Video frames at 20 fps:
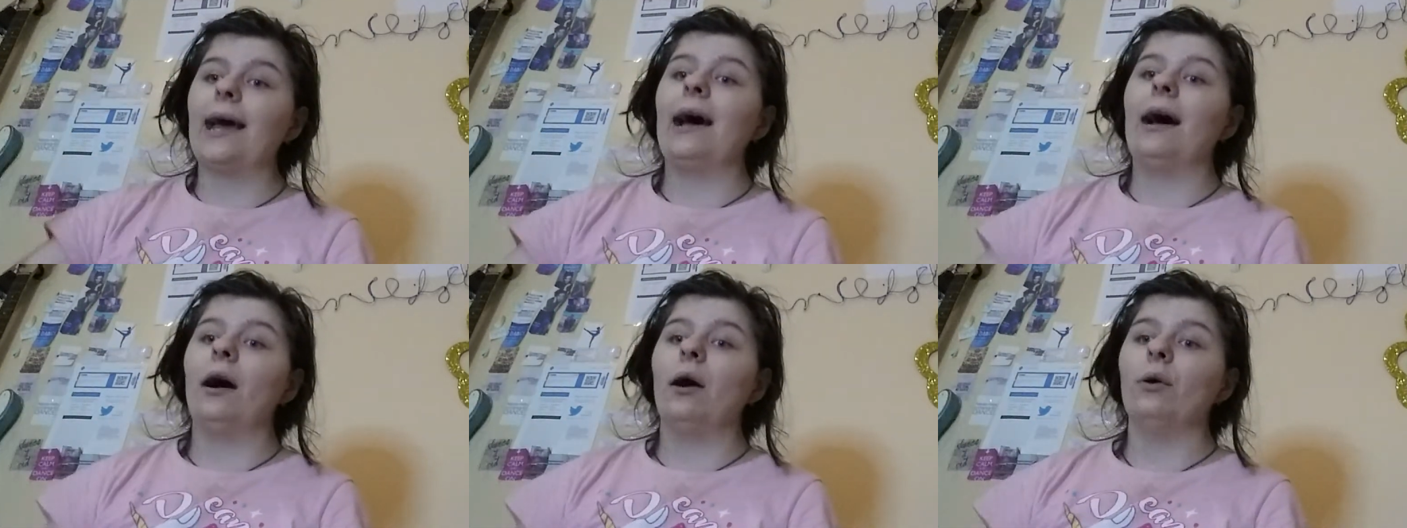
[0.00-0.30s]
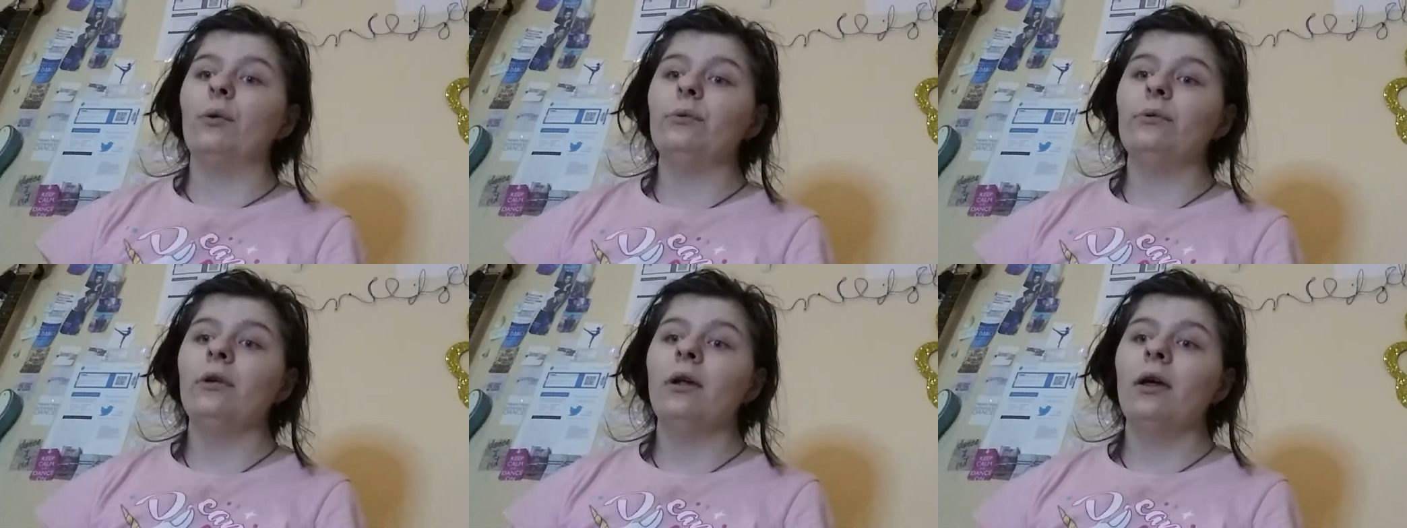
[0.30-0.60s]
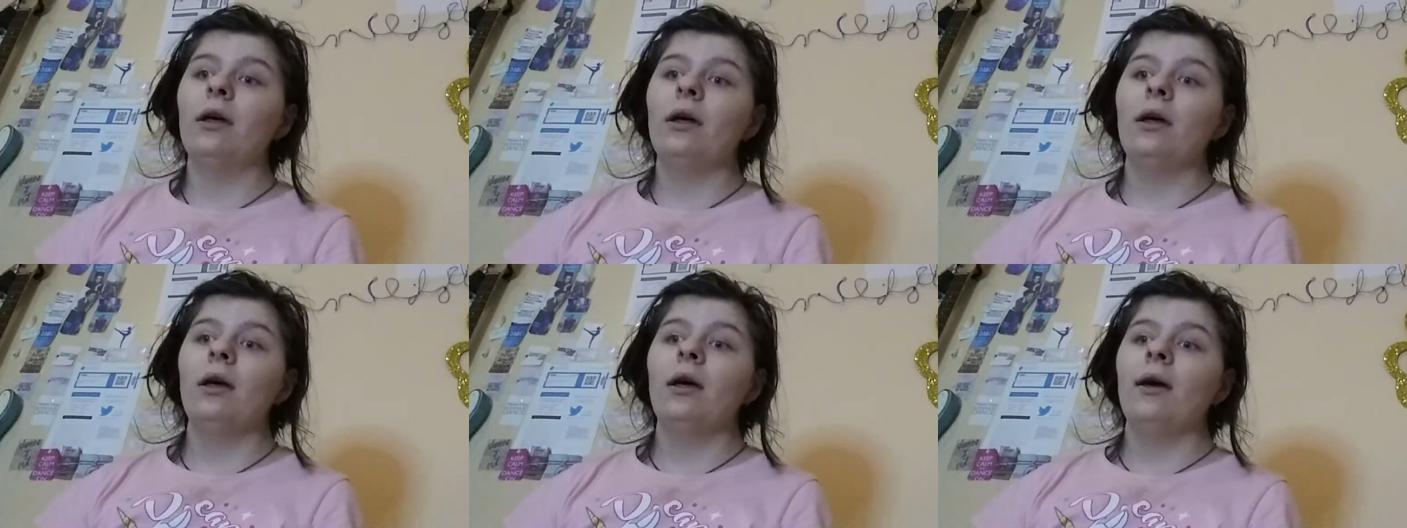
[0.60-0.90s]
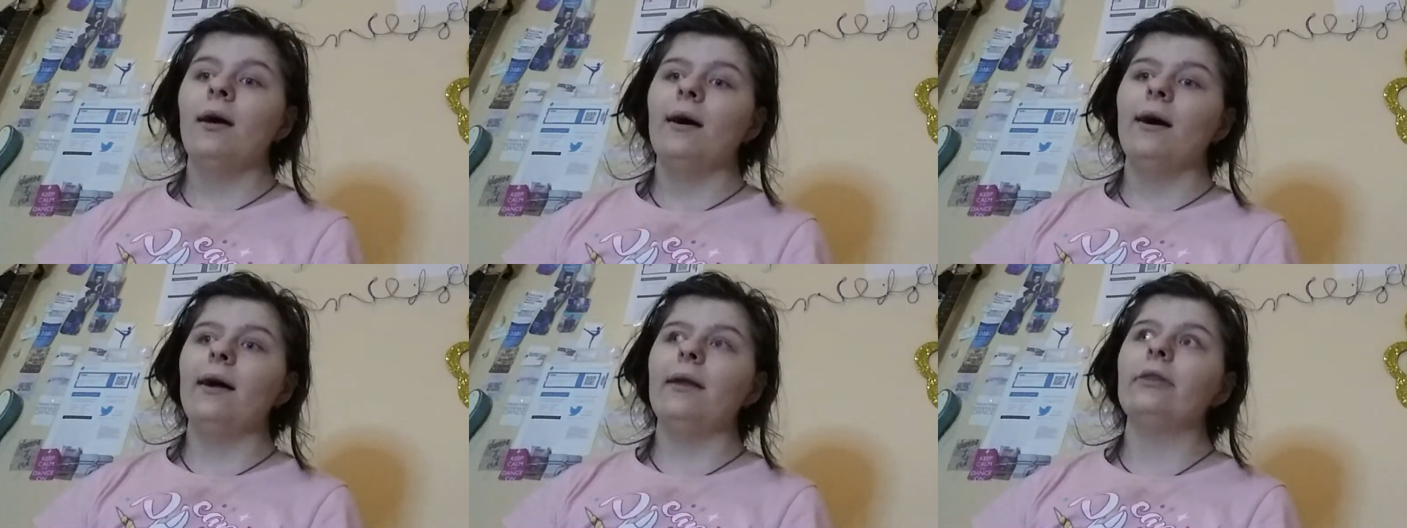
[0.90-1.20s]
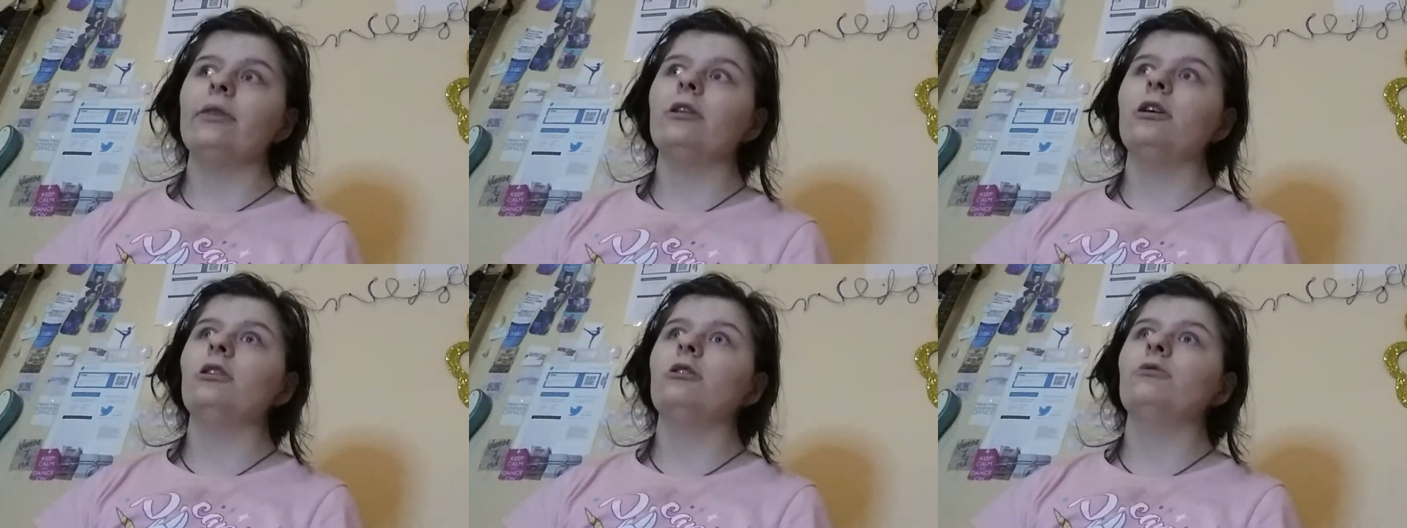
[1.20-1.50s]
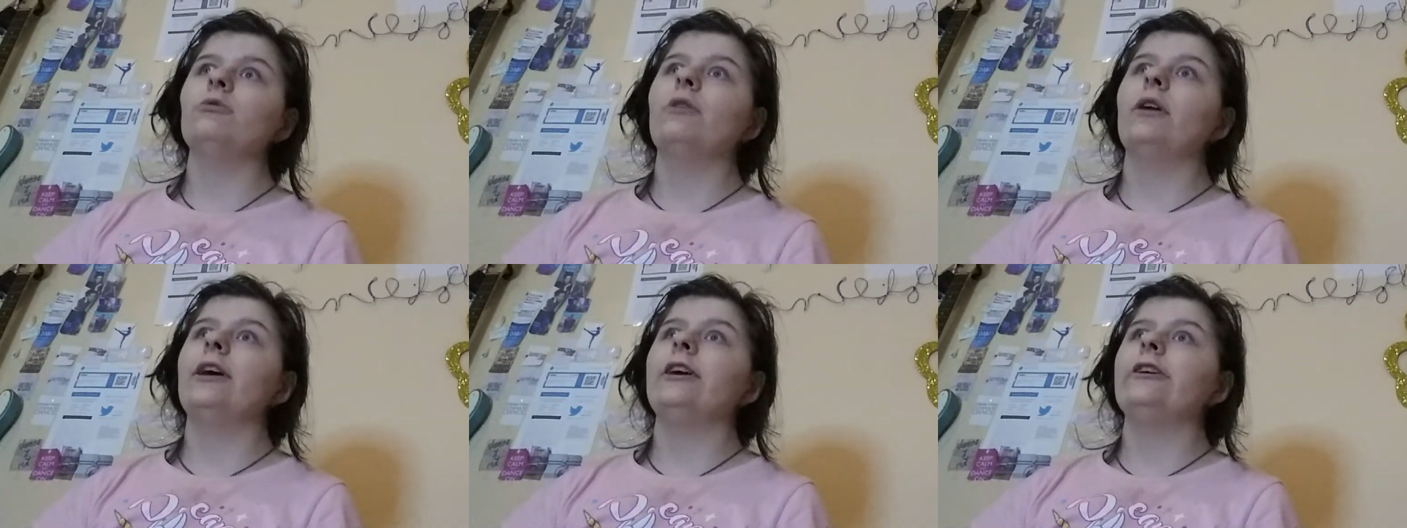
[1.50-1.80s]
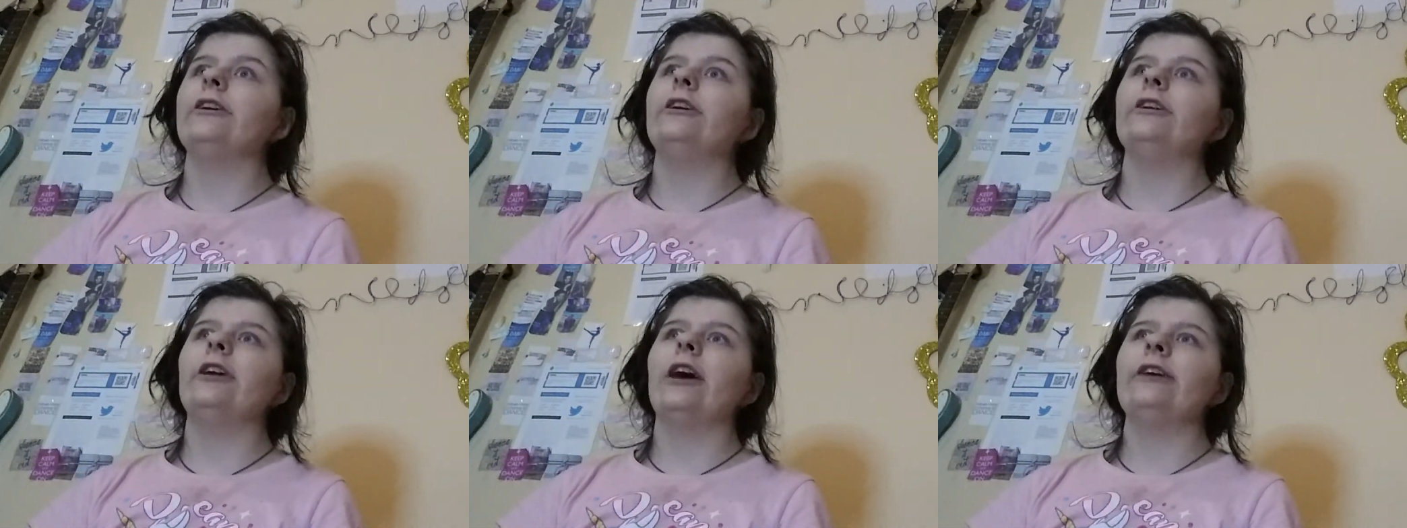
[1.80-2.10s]
town. And there's like
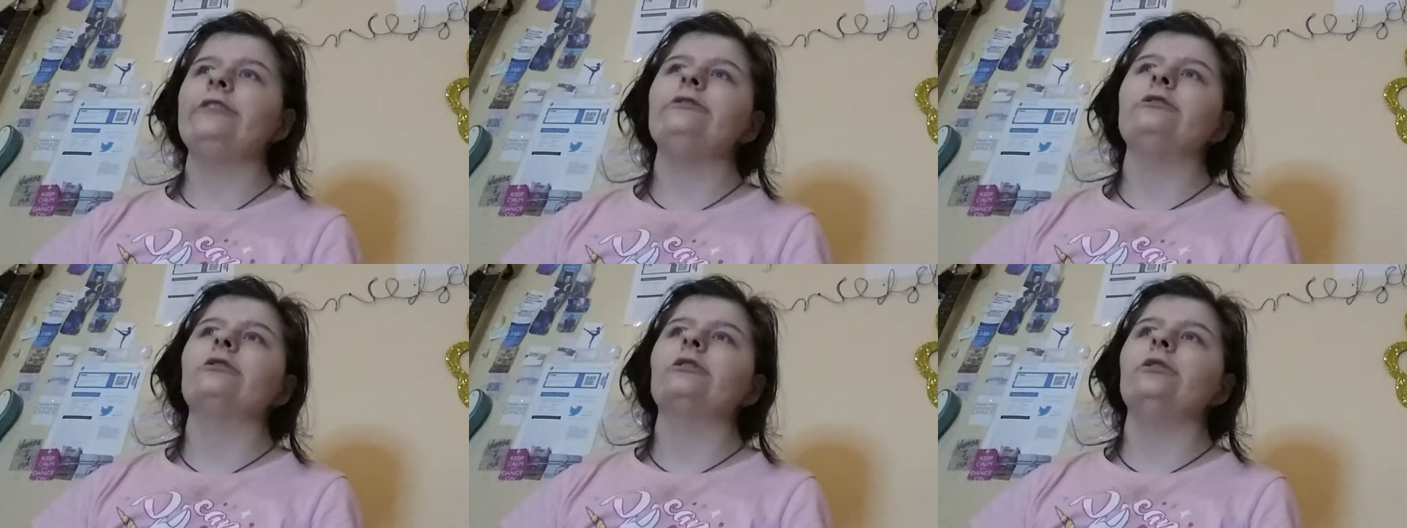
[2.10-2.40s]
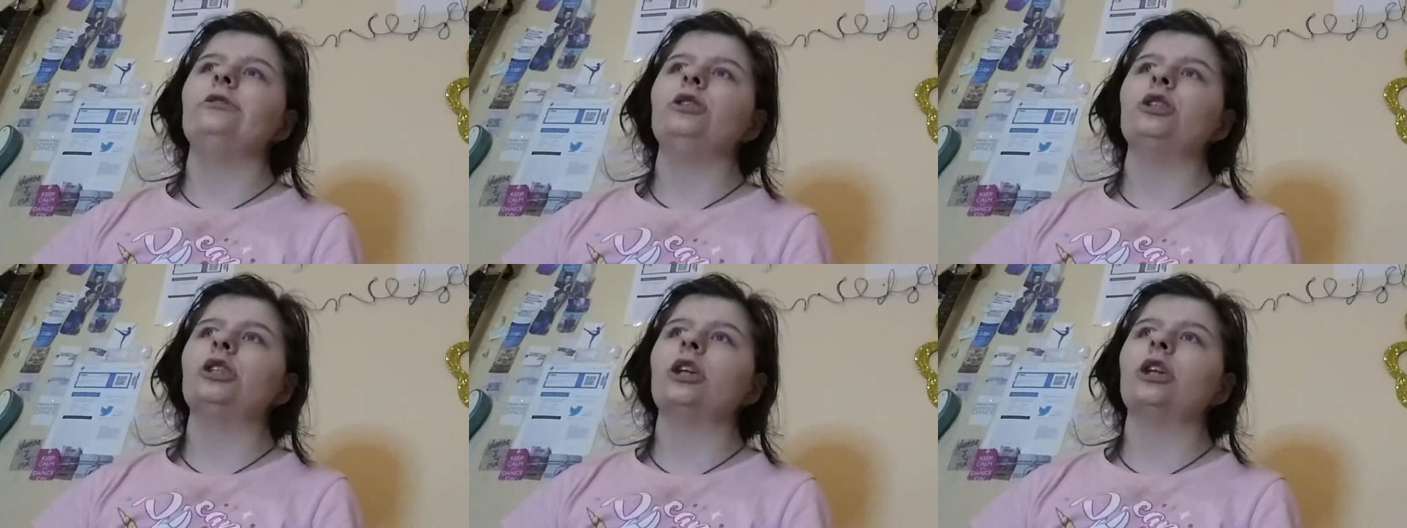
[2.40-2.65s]
an ice cream